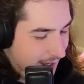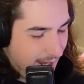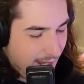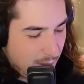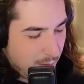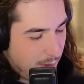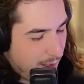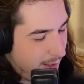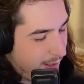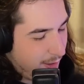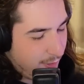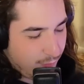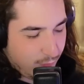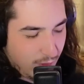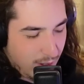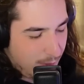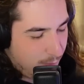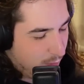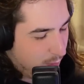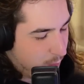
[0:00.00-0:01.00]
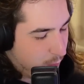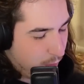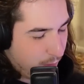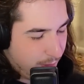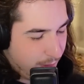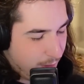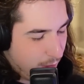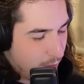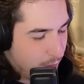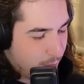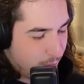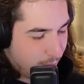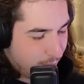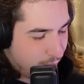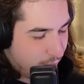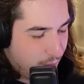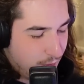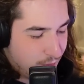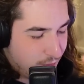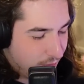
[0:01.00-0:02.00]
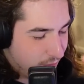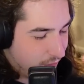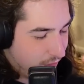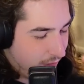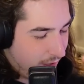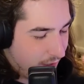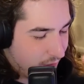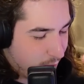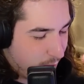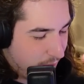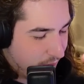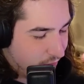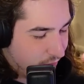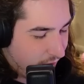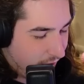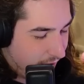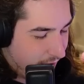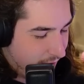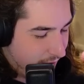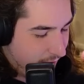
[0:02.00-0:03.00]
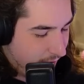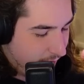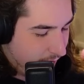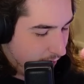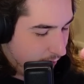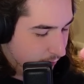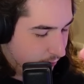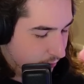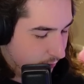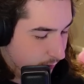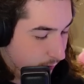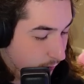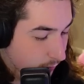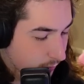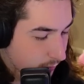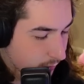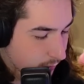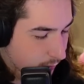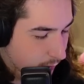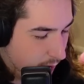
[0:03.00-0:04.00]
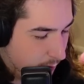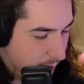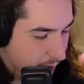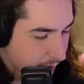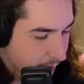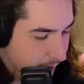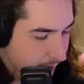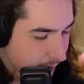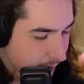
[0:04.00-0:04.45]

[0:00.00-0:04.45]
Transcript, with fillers: You know what? It's fine. We're boarding Goku and Frieza as the last man standing. You know, it's a... Wait a minute.